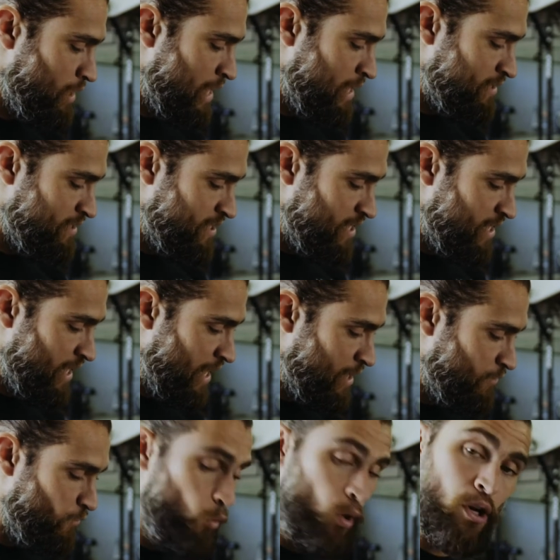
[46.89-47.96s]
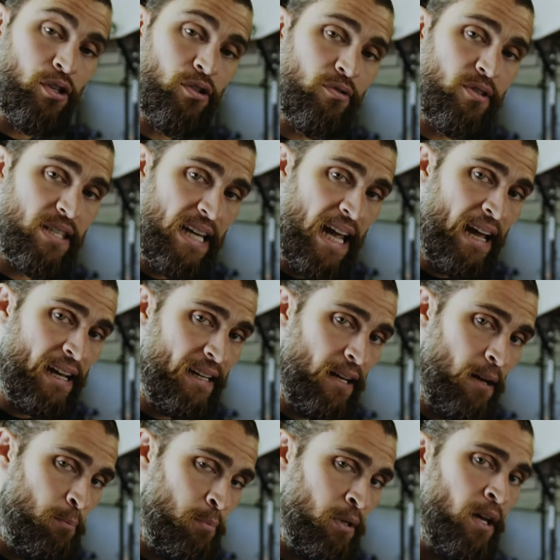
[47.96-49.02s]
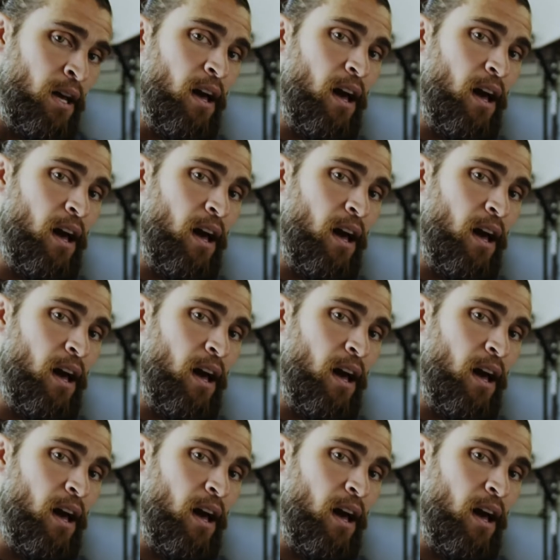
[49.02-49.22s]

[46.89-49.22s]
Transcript: and see kind of where you stack up.